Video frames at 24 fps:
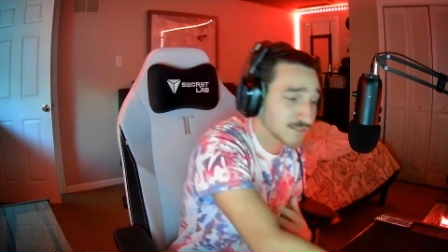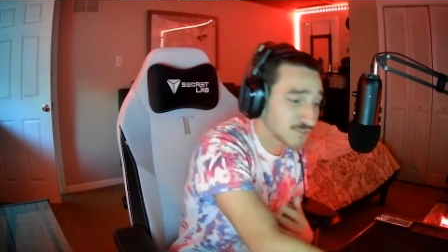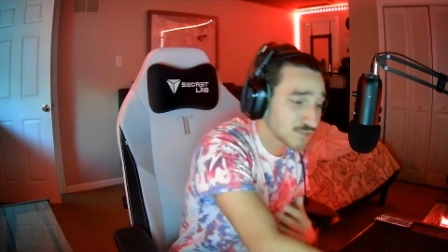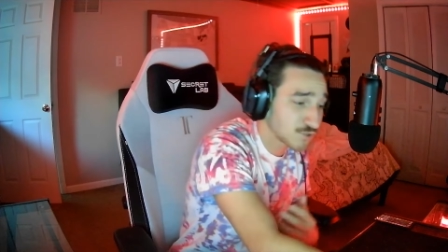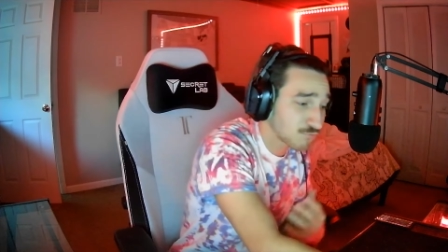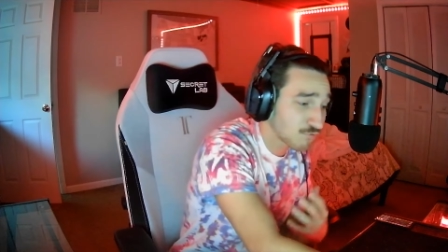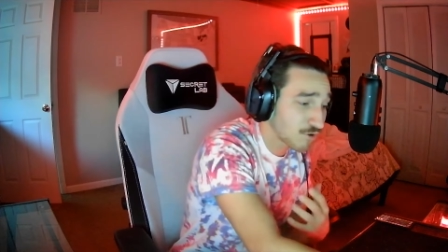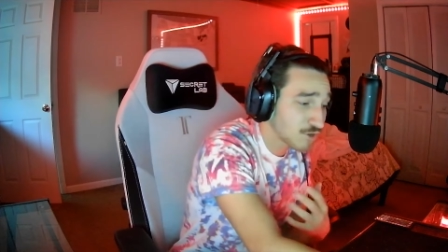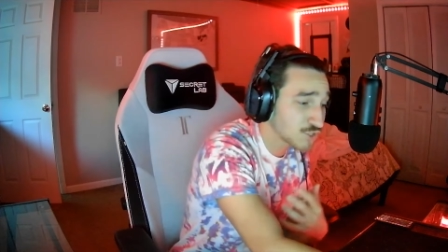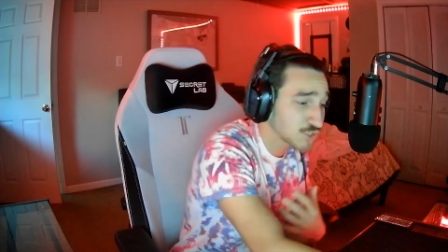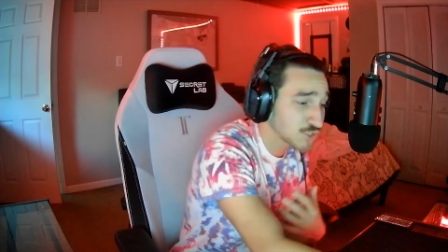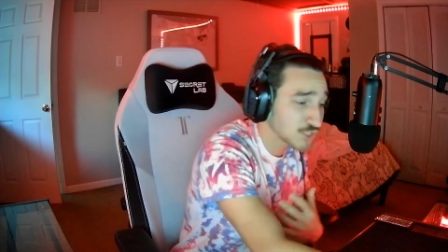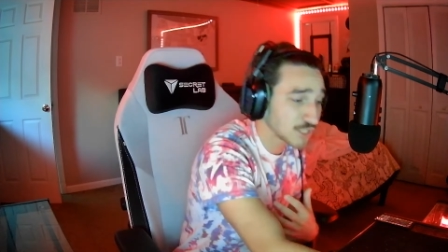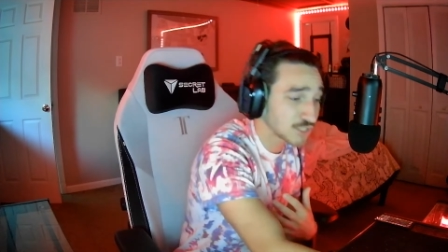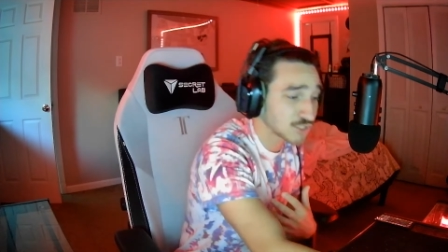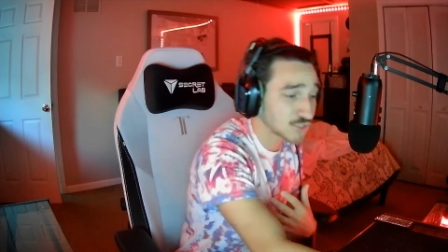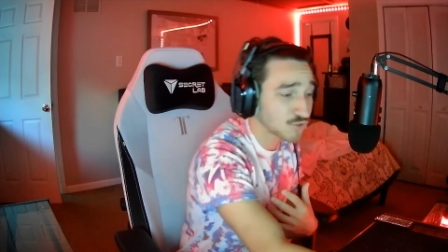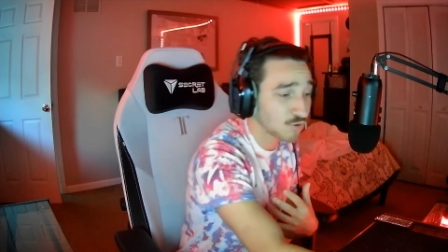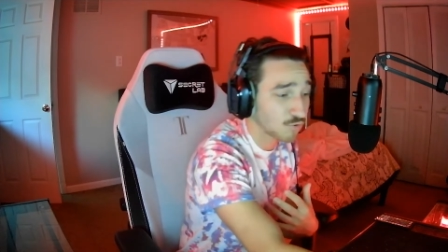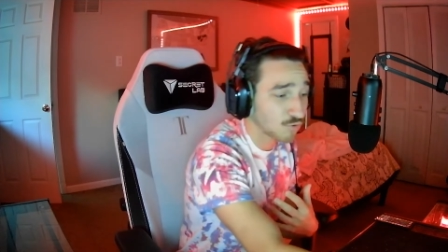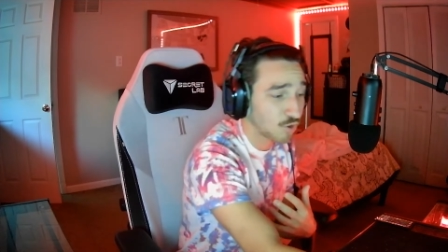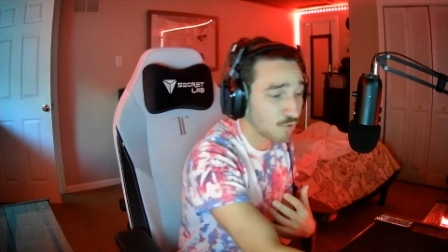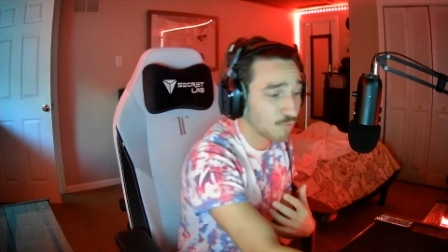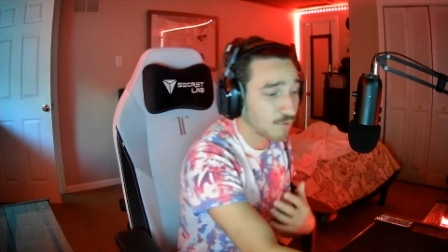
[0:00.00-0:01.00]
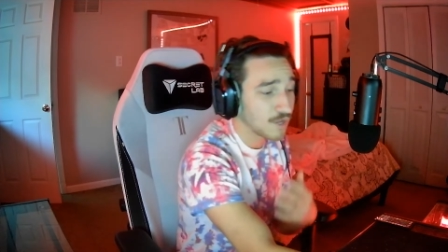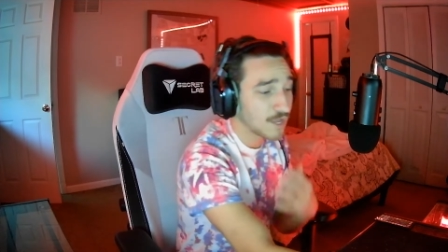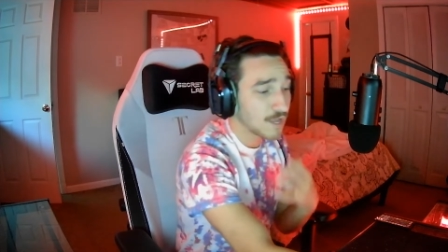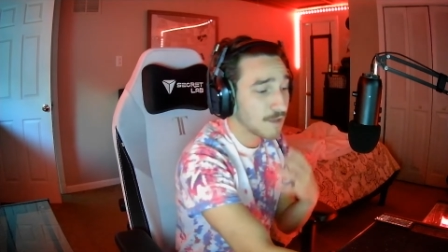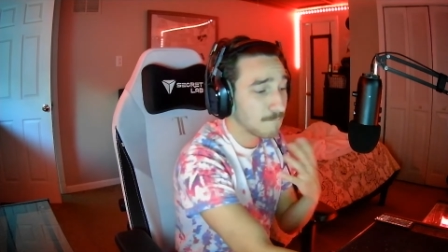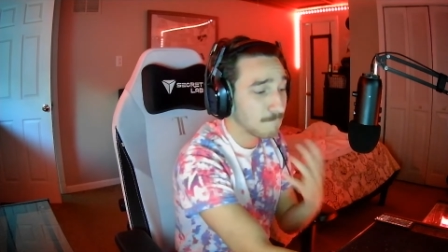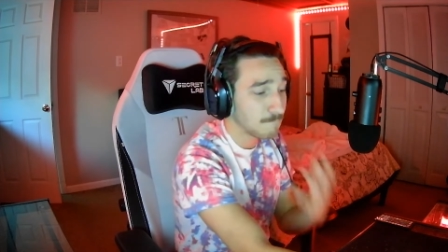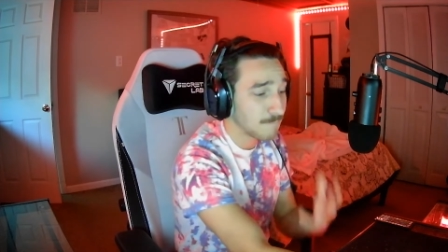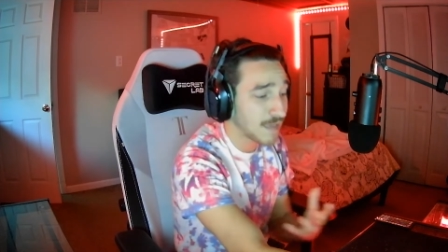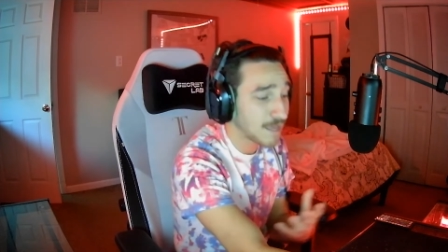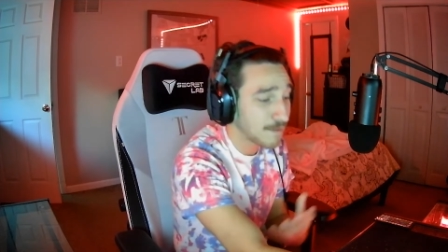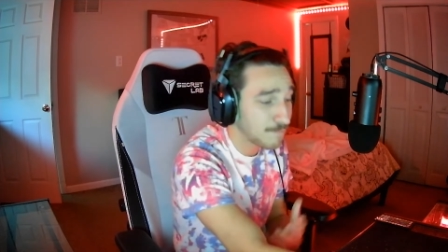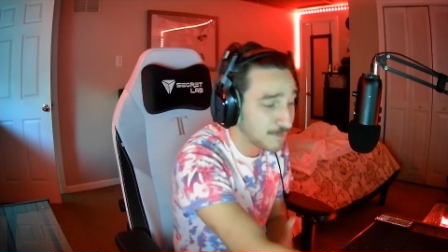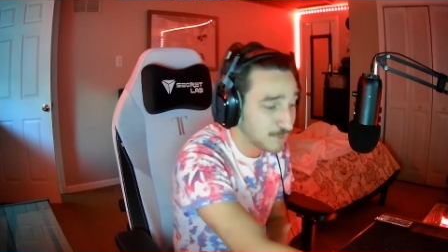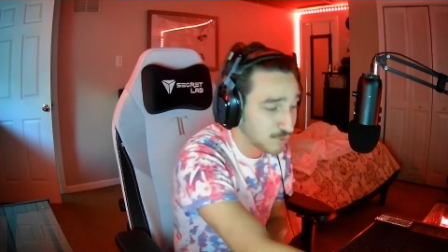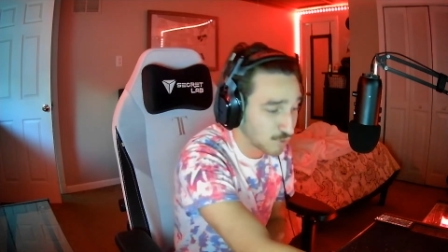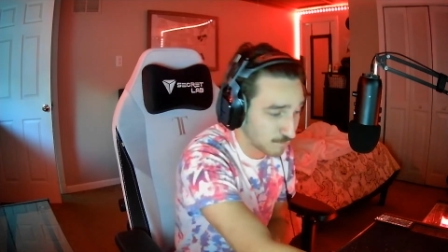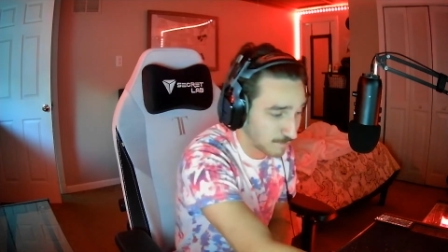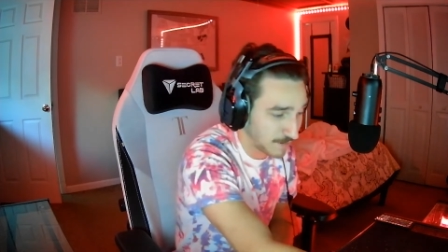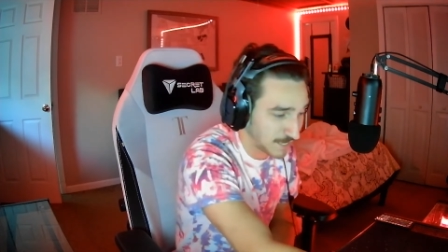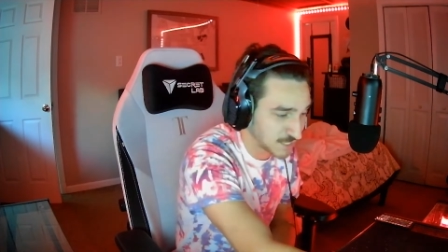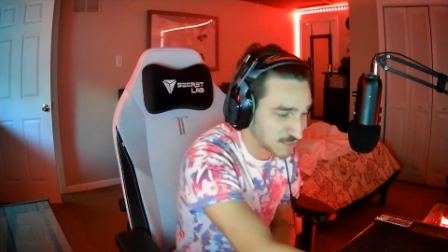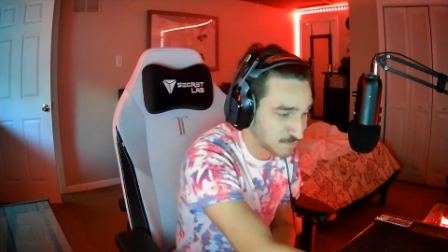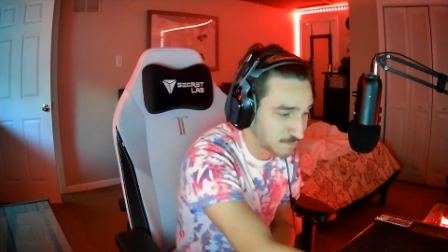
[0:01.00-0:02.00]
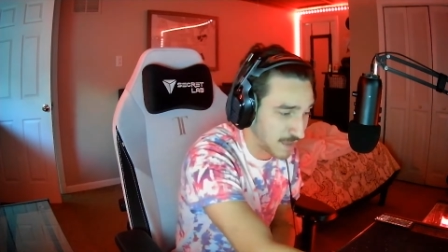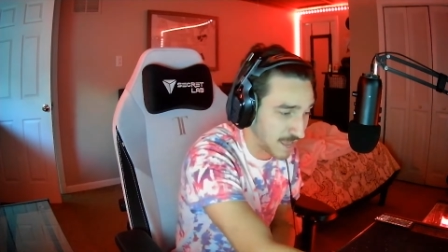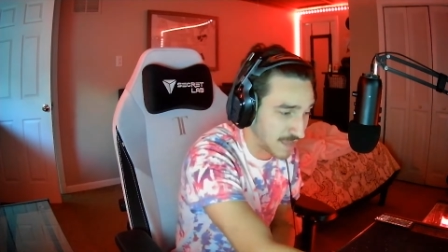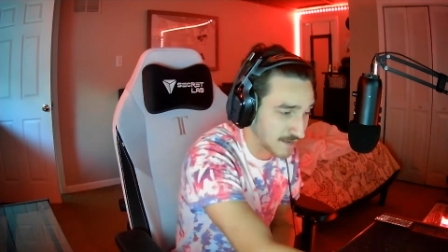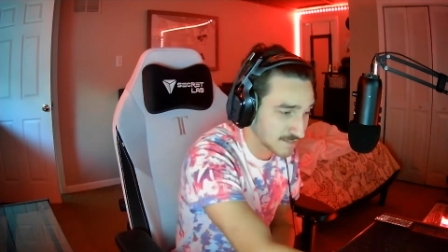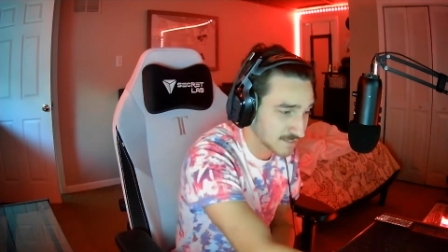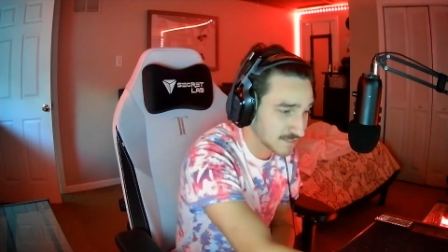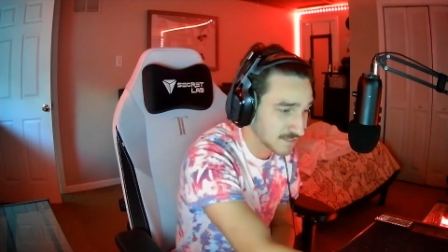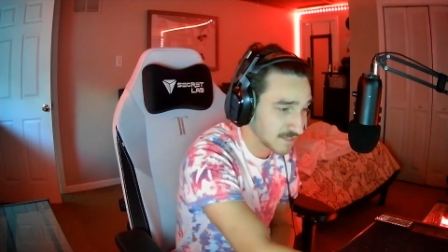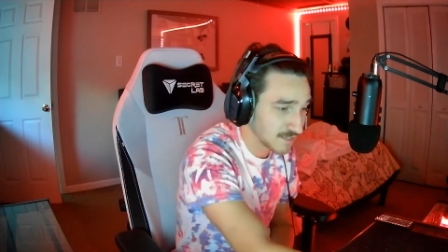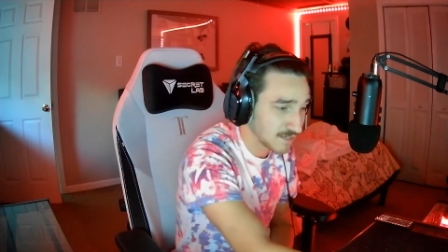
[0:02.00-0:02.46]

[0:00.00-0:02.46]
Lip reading: So rushing a solo may be your best bet.